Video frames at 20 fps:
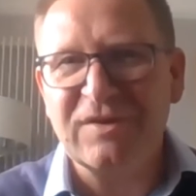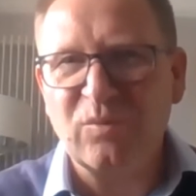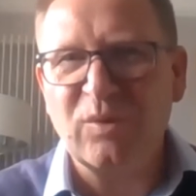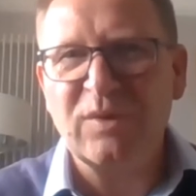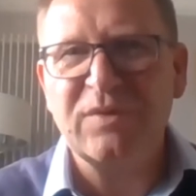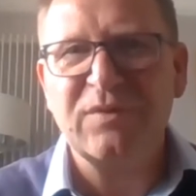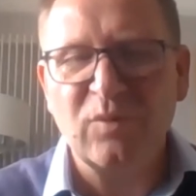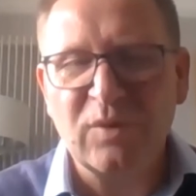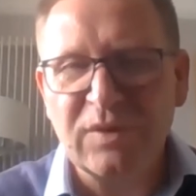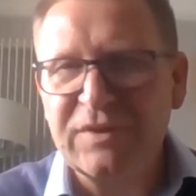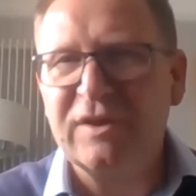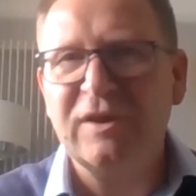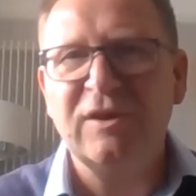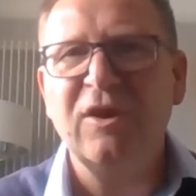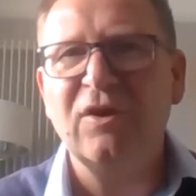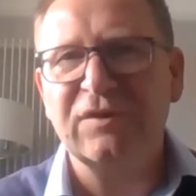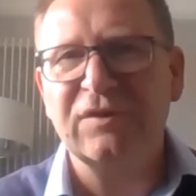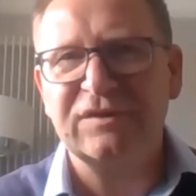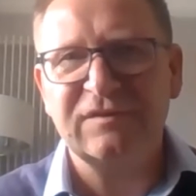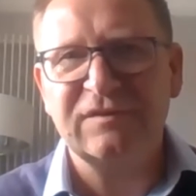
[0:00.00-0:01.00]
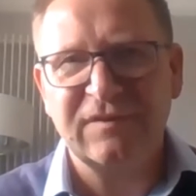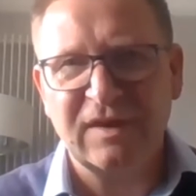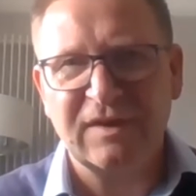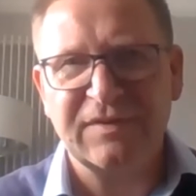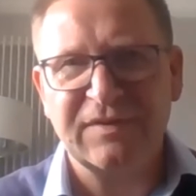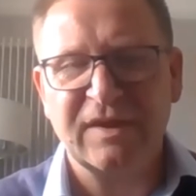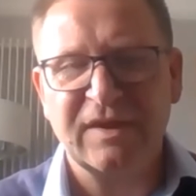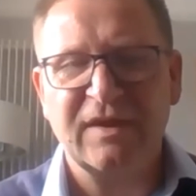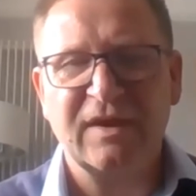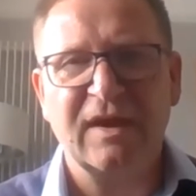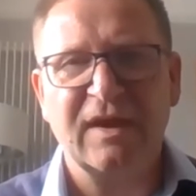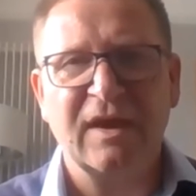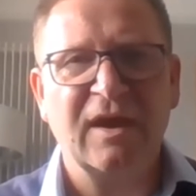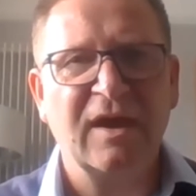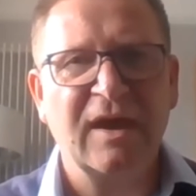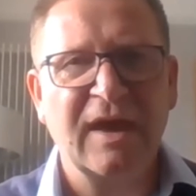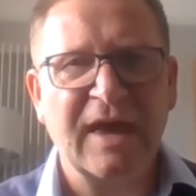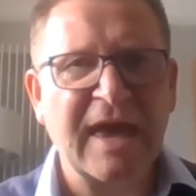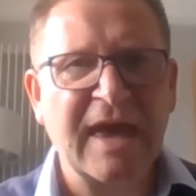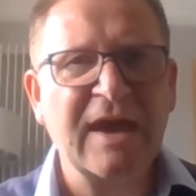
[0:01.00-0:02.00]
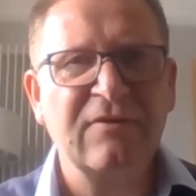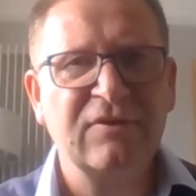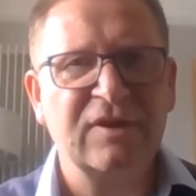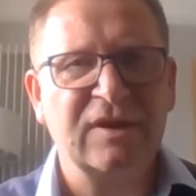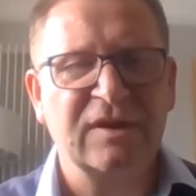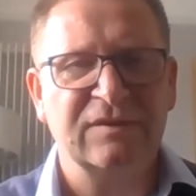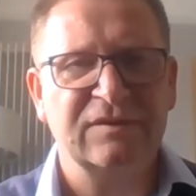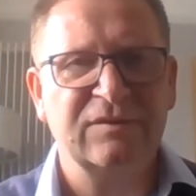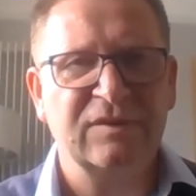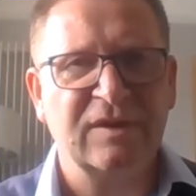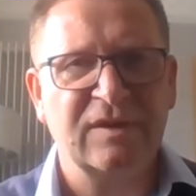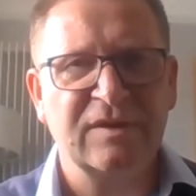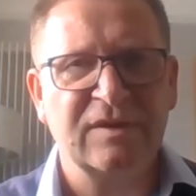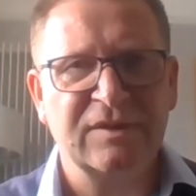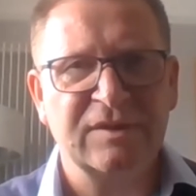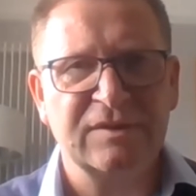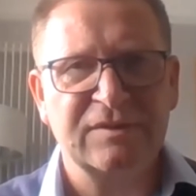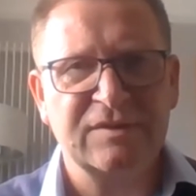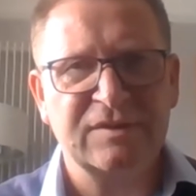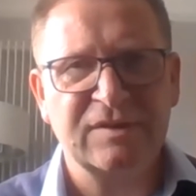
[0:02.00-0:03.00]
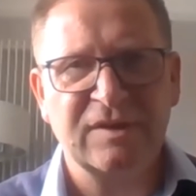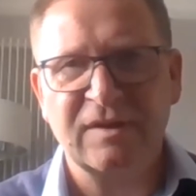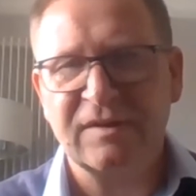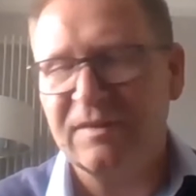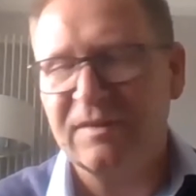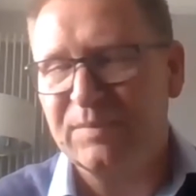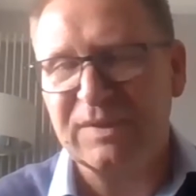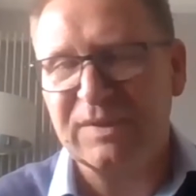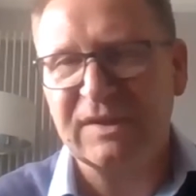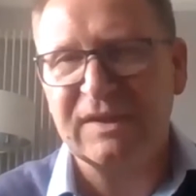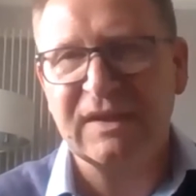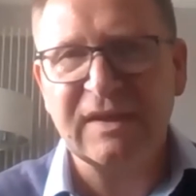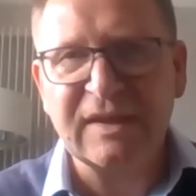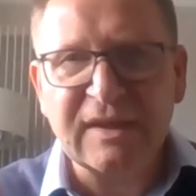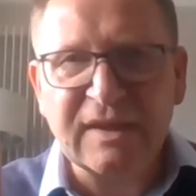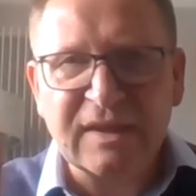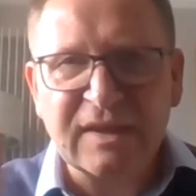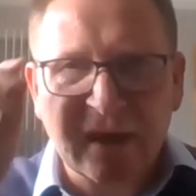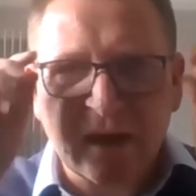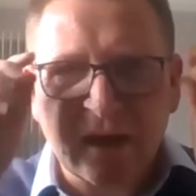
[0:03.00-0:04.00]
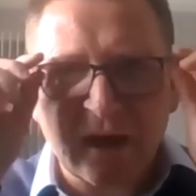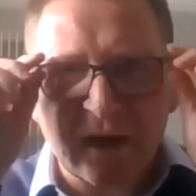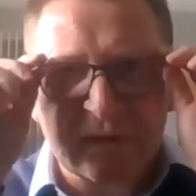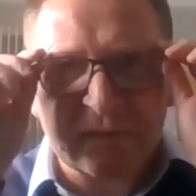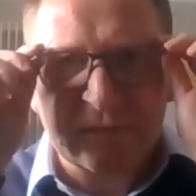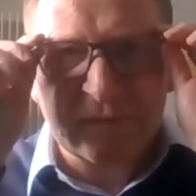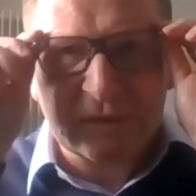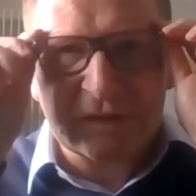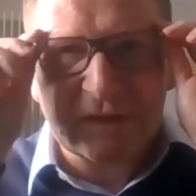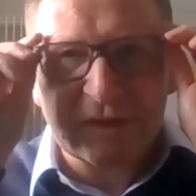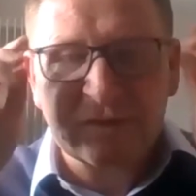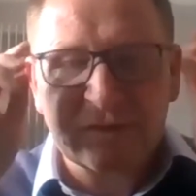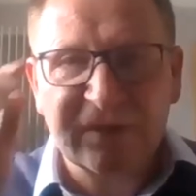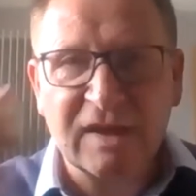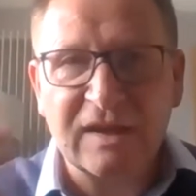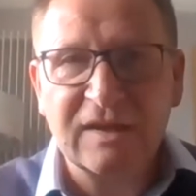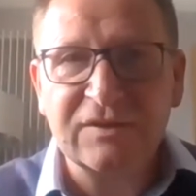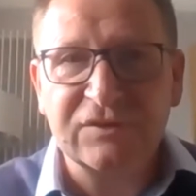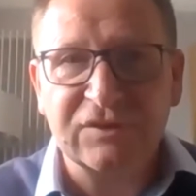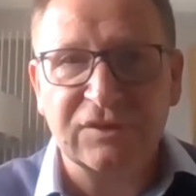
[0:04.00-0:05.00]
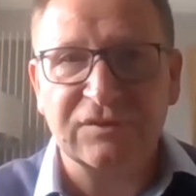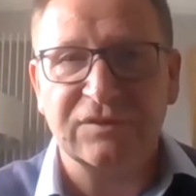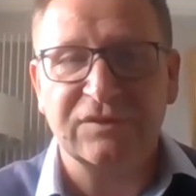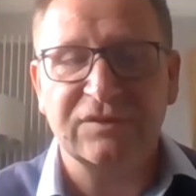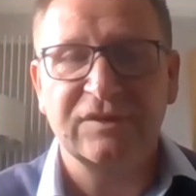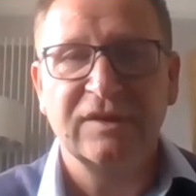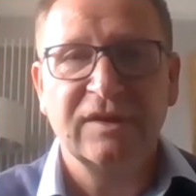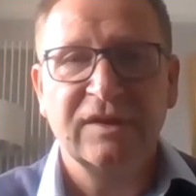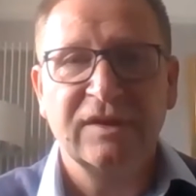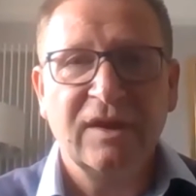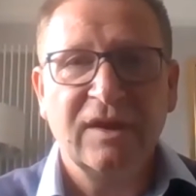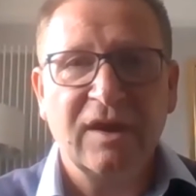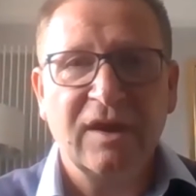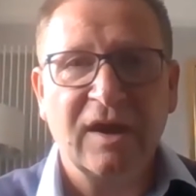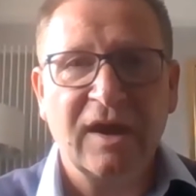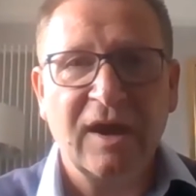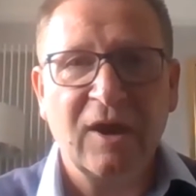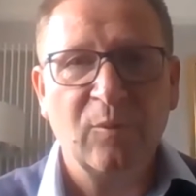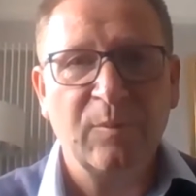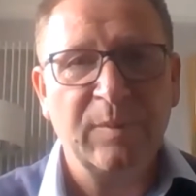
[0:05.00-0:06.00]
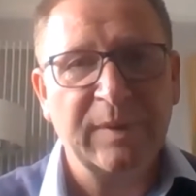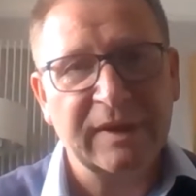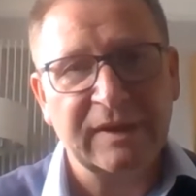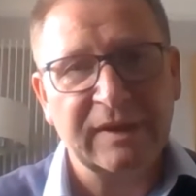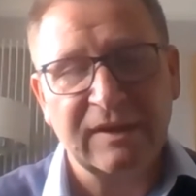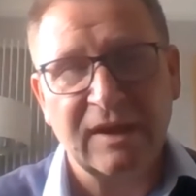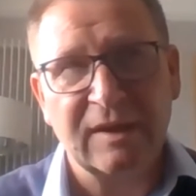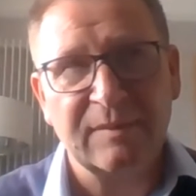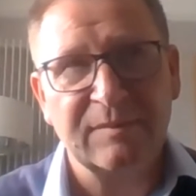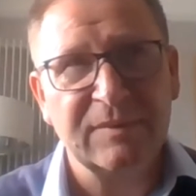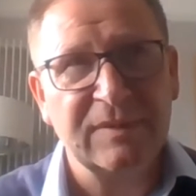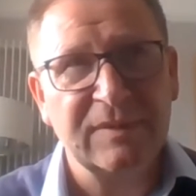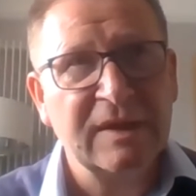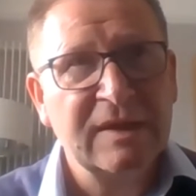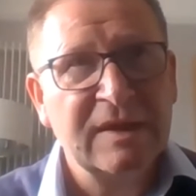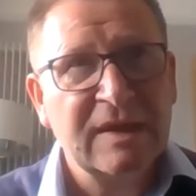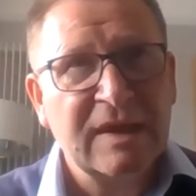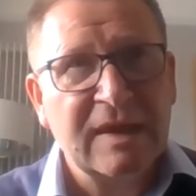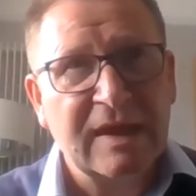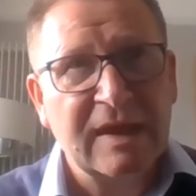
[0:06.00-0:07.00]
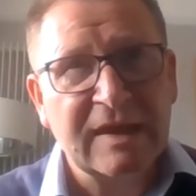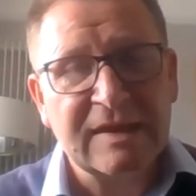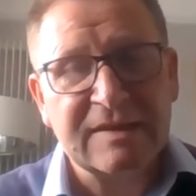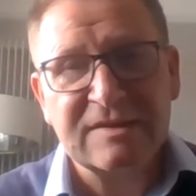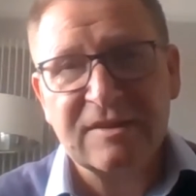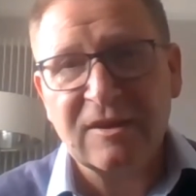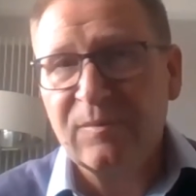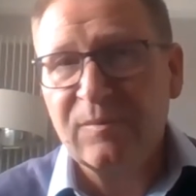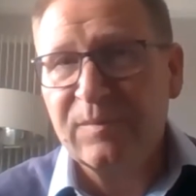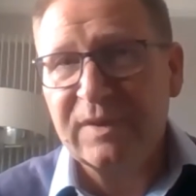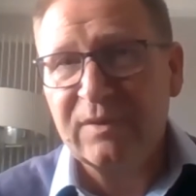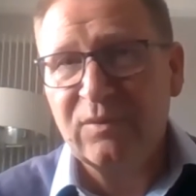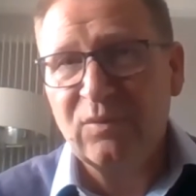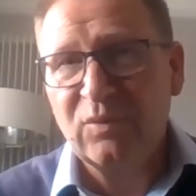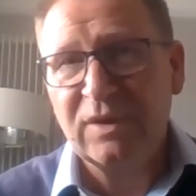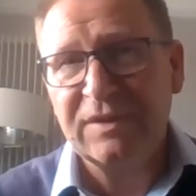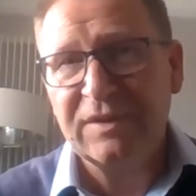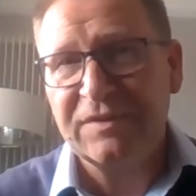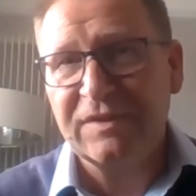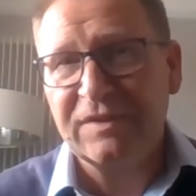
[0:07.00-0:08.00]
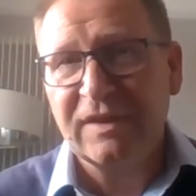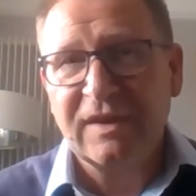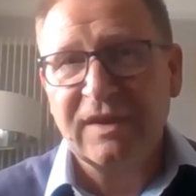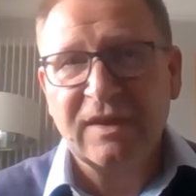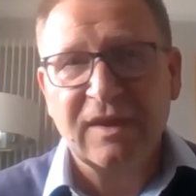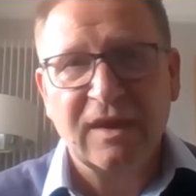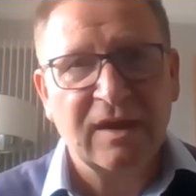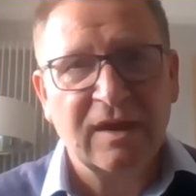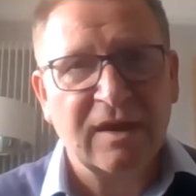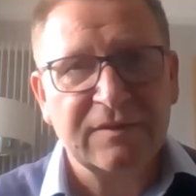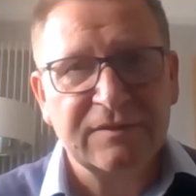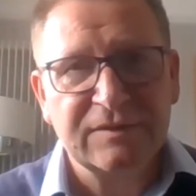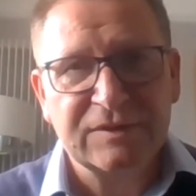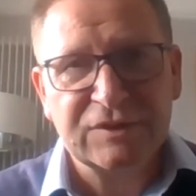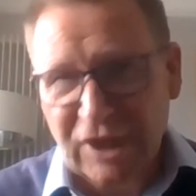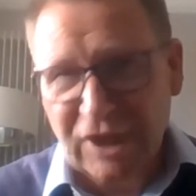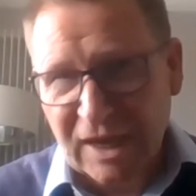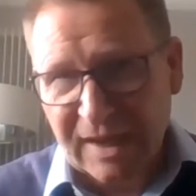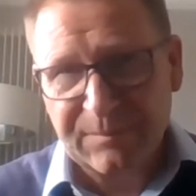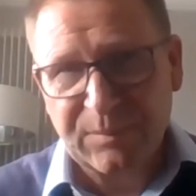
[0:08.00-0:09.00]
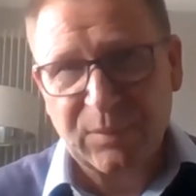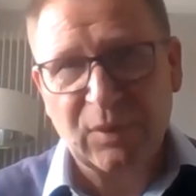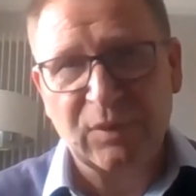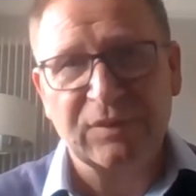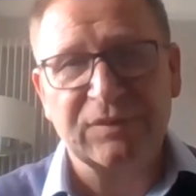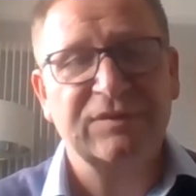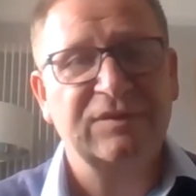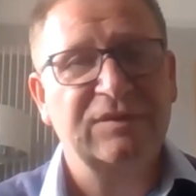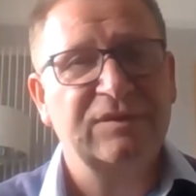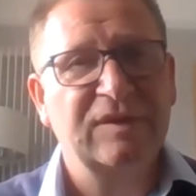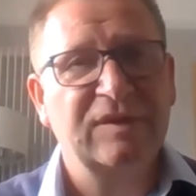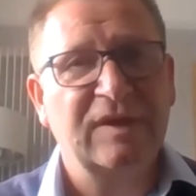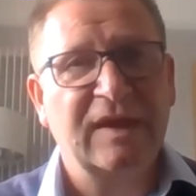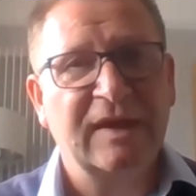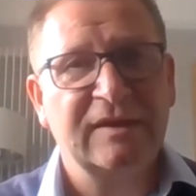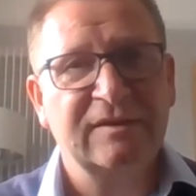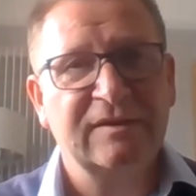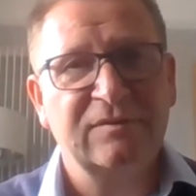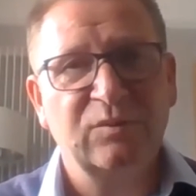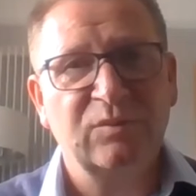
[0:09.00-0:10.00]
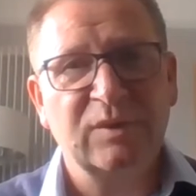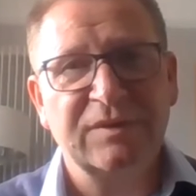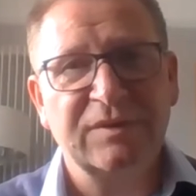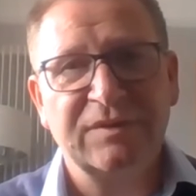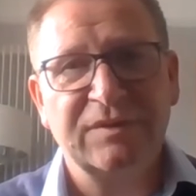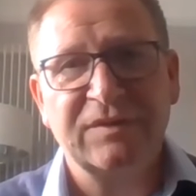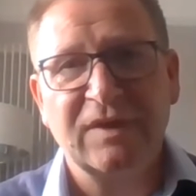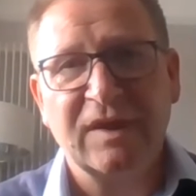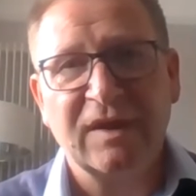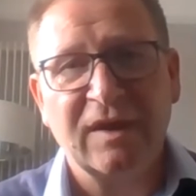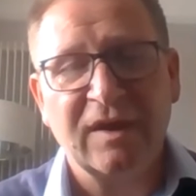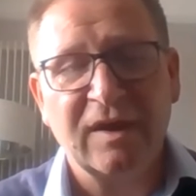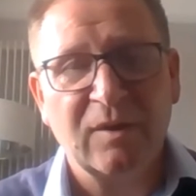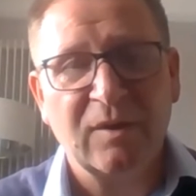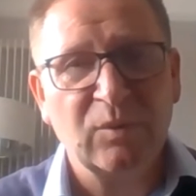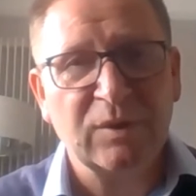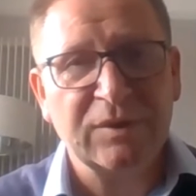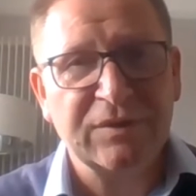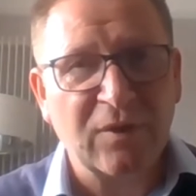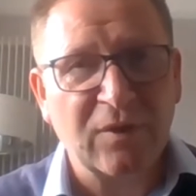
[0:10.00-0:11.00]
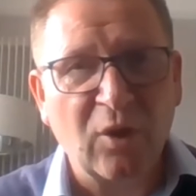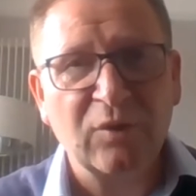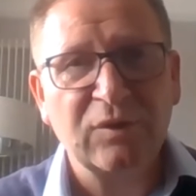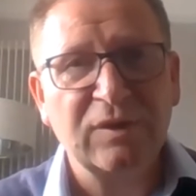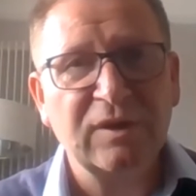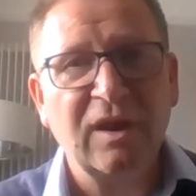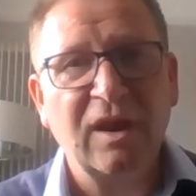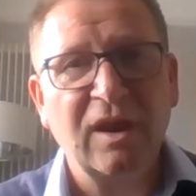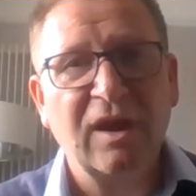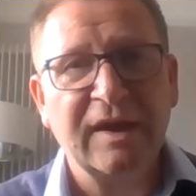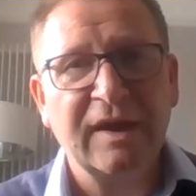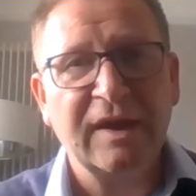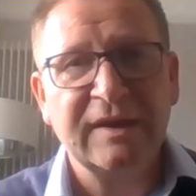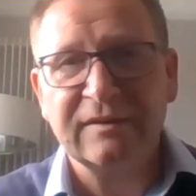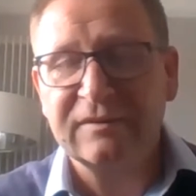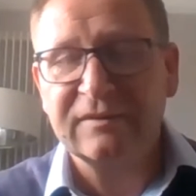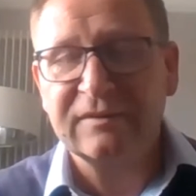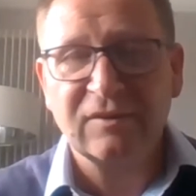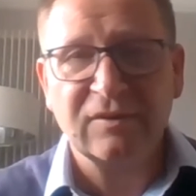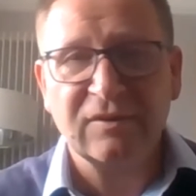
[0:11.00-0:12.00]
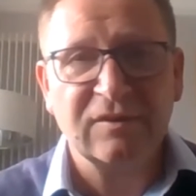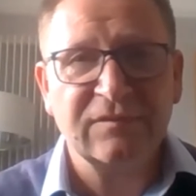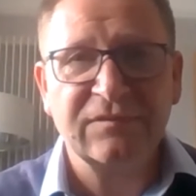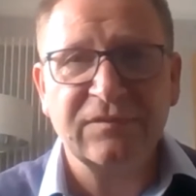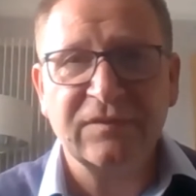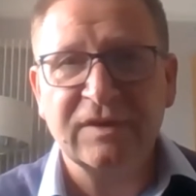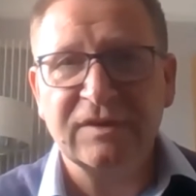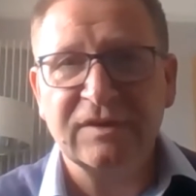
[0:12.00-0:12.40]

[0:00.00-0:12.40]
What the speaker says: with lots of other areas that particularly artificial intelligence are helping. It's helping with chatbots and with online kind of